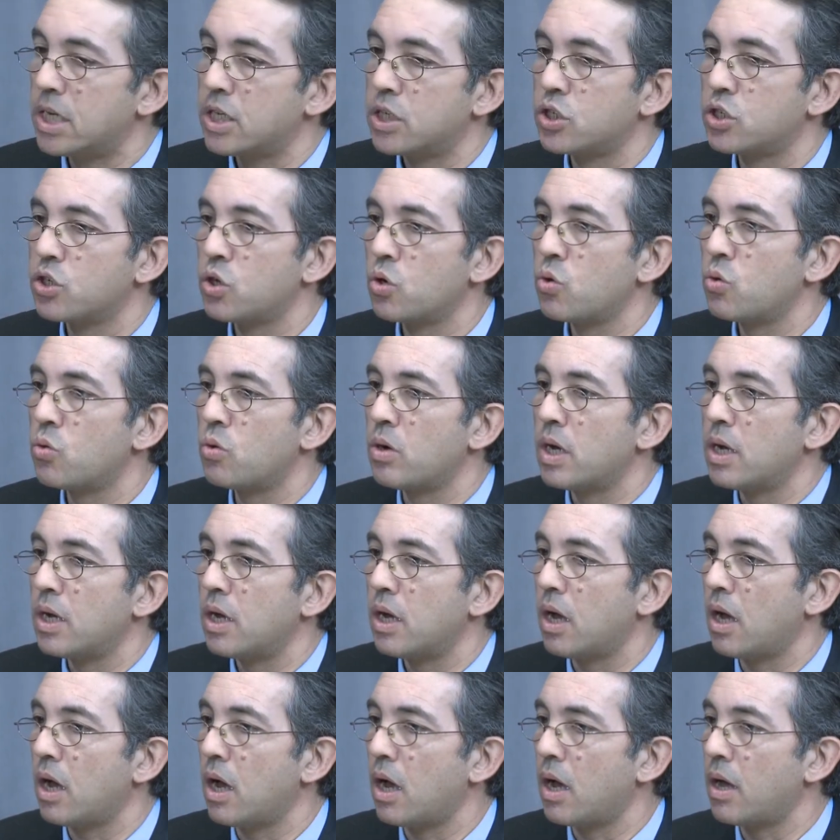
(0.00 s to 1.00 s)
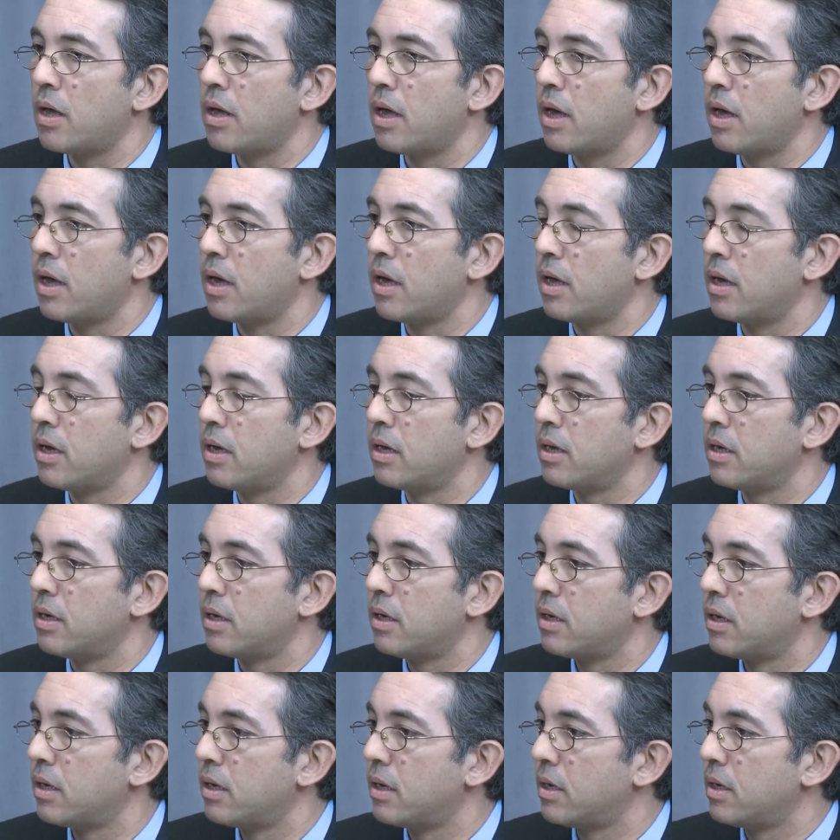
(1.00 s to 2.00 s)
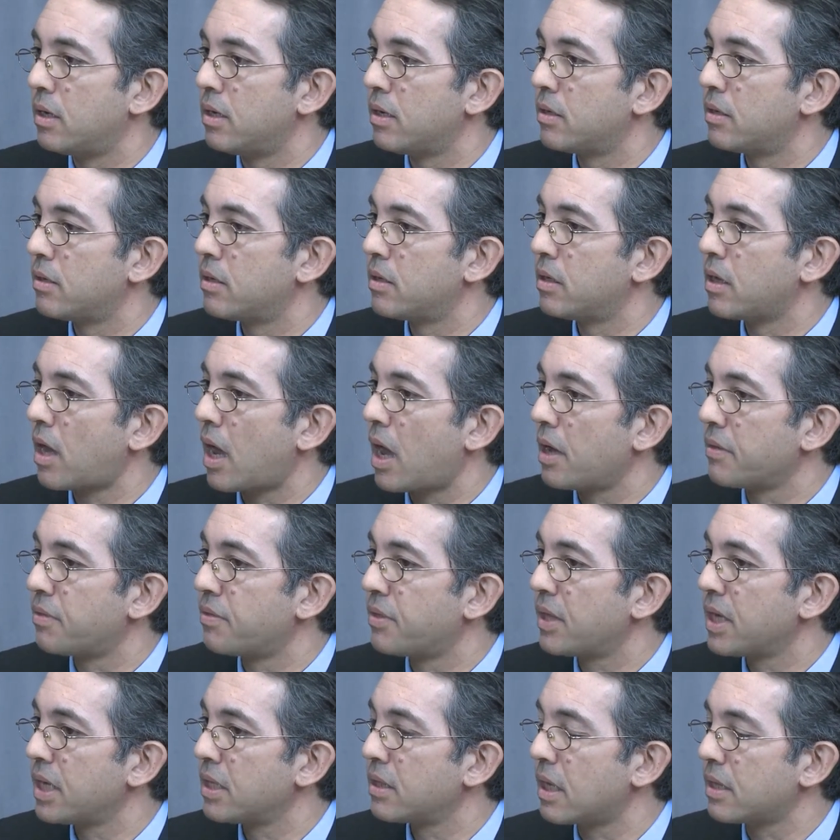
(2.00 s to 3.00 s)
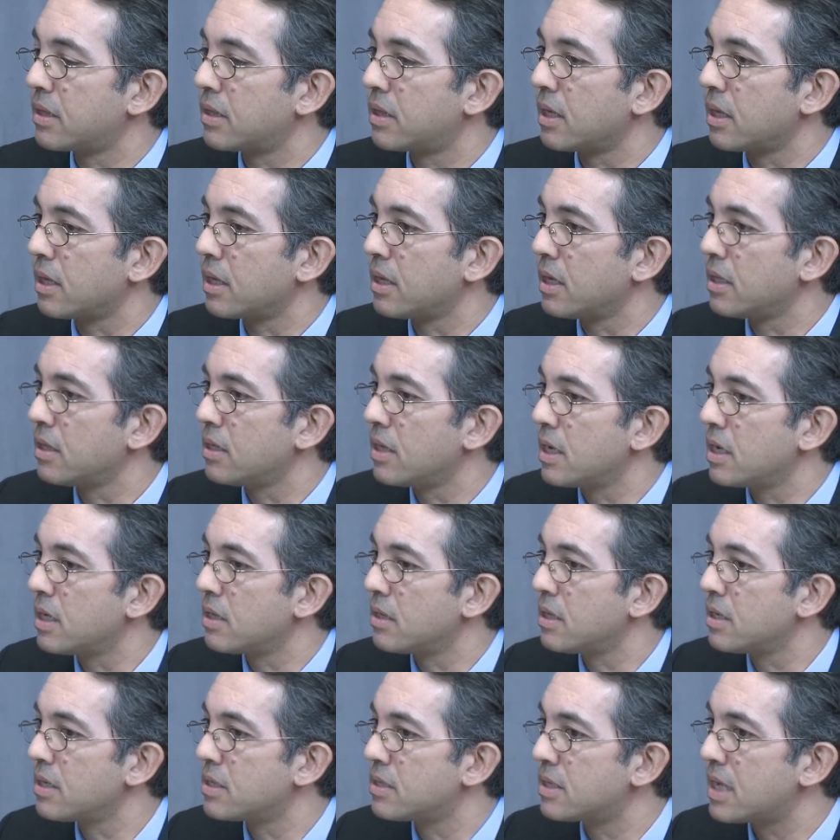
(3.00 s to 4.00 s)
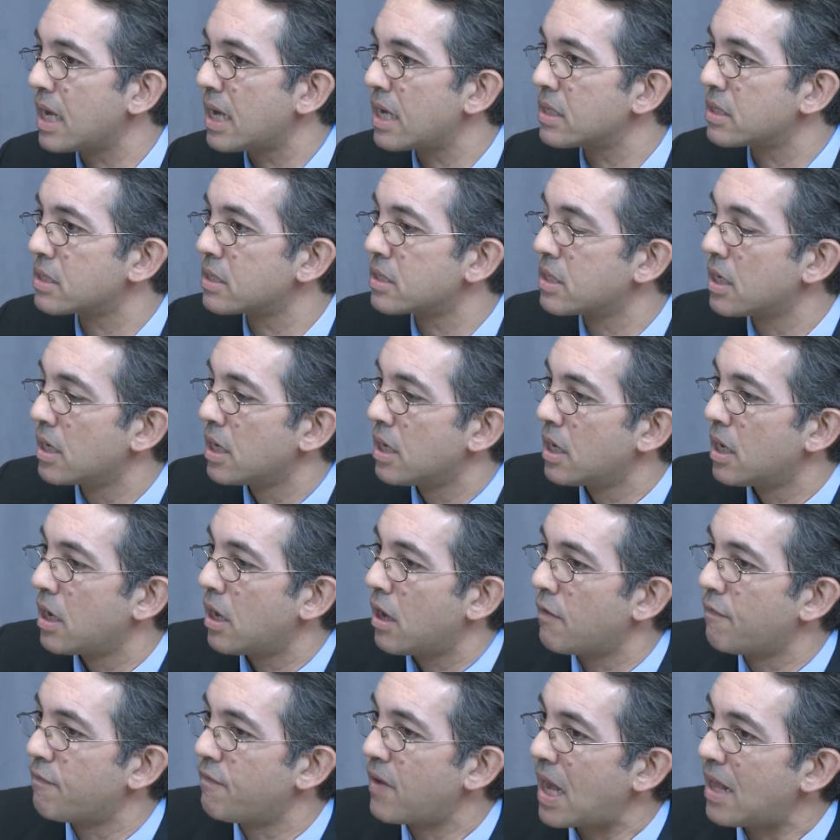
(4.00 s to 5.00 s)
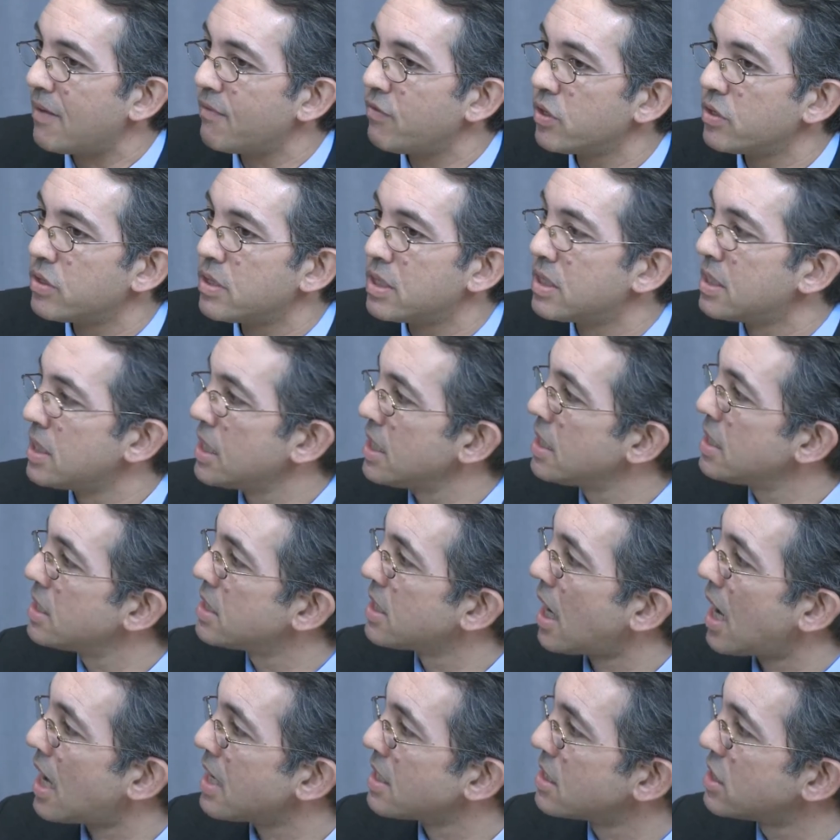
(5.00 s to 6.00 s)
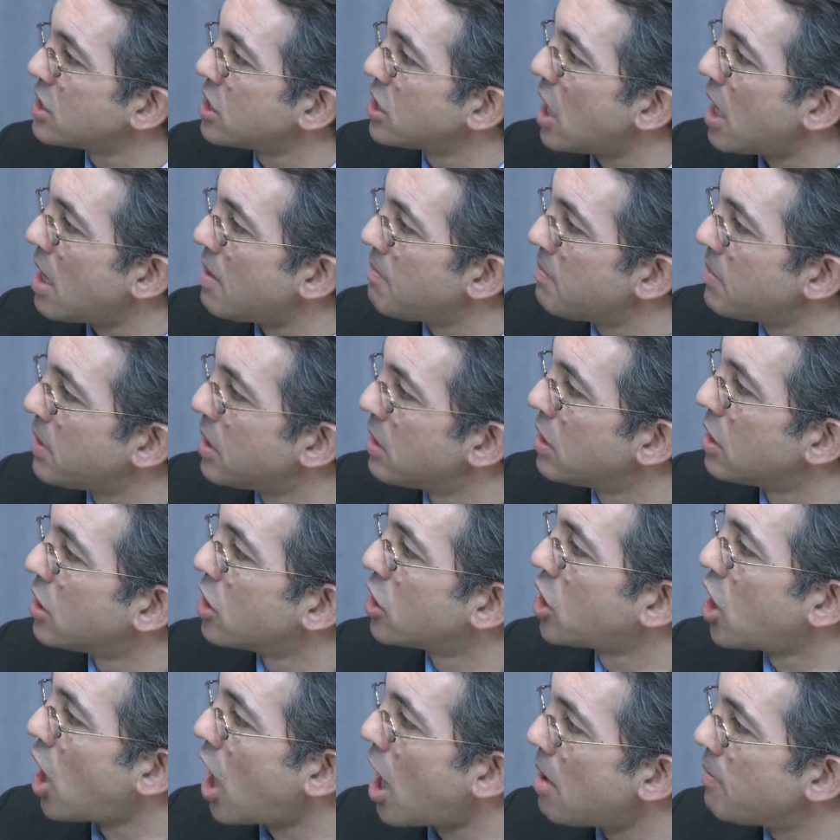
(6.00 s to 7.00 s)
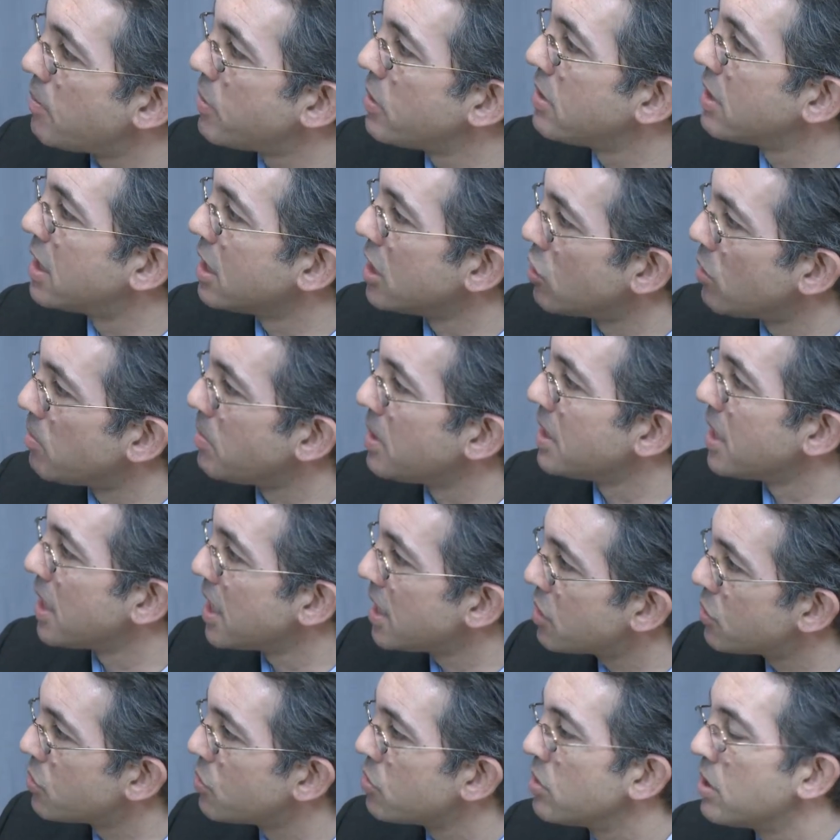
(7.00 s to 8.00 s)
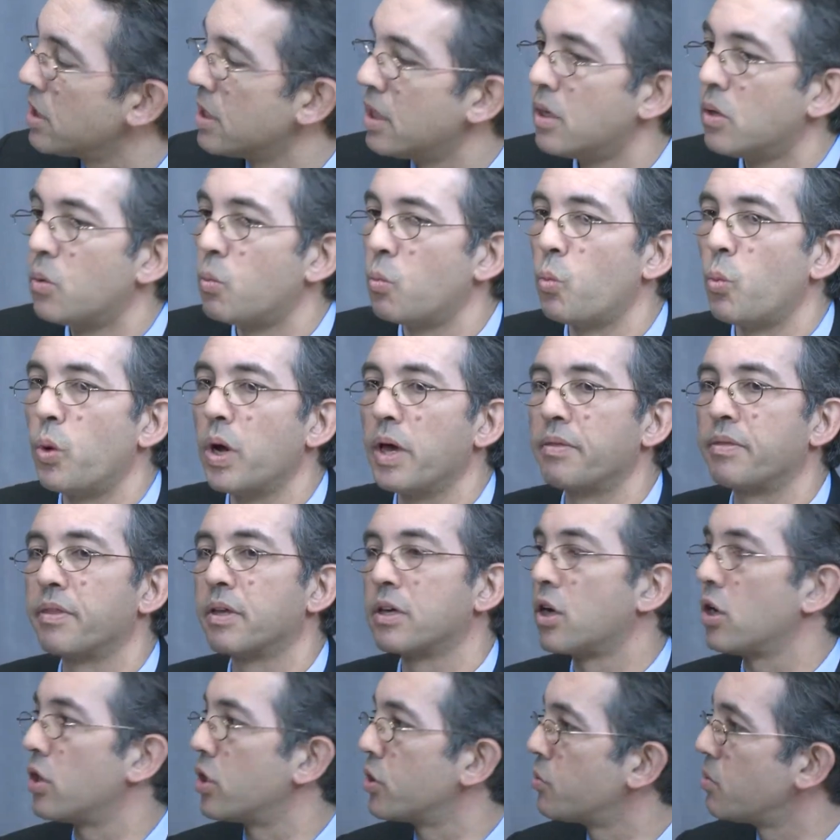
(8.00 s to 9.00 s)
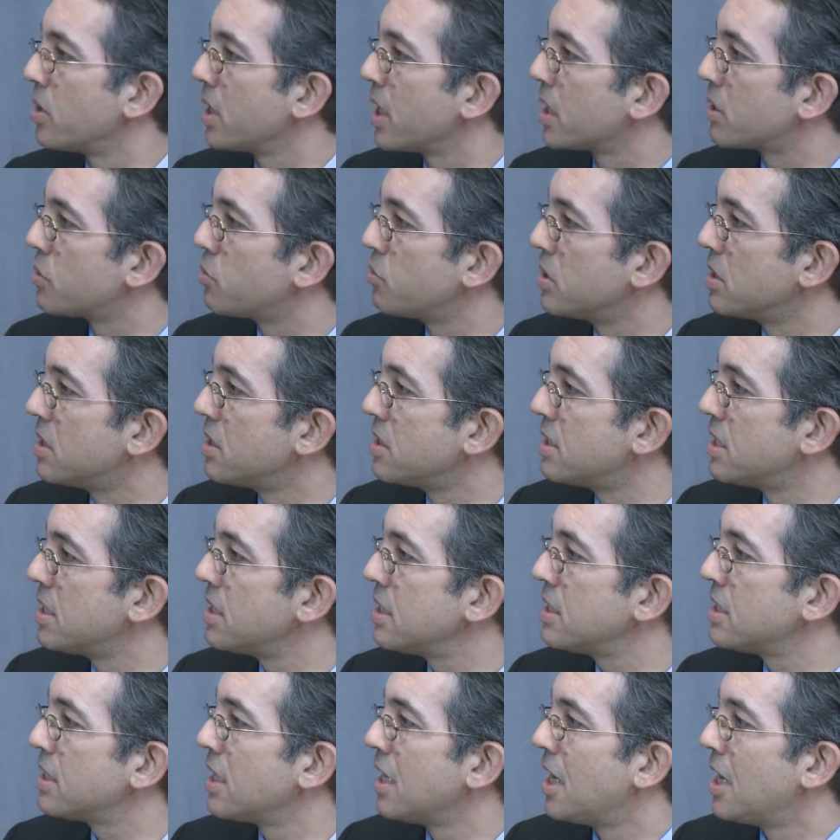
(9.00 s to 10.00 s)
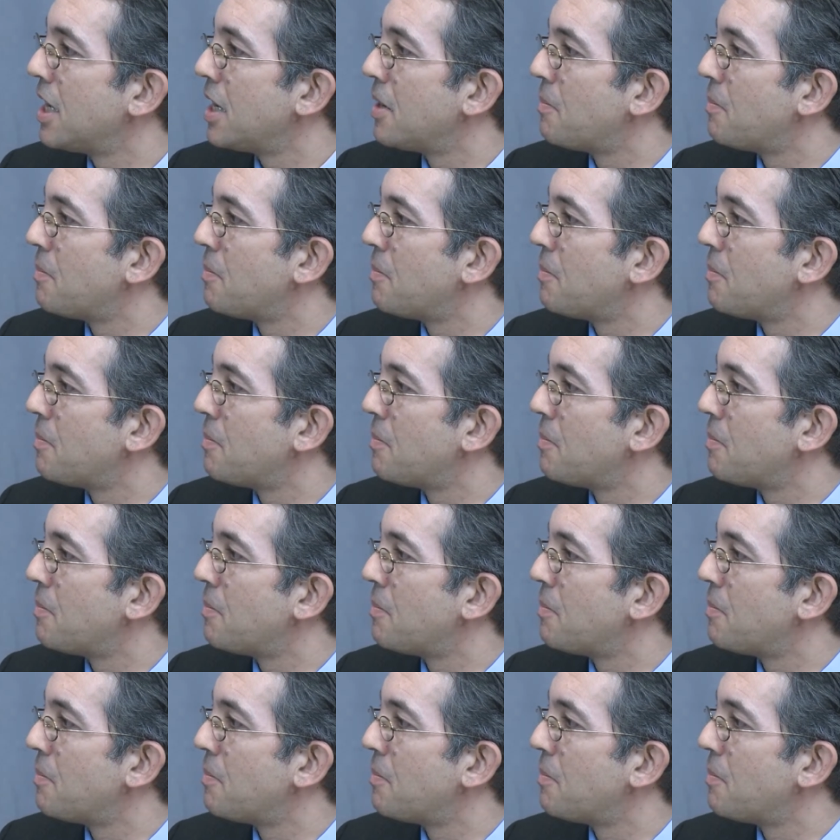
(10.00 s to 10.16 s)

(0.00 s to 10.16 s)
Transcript: So I think that in this sense, valvular disease has some common denominator with coronary artery disease,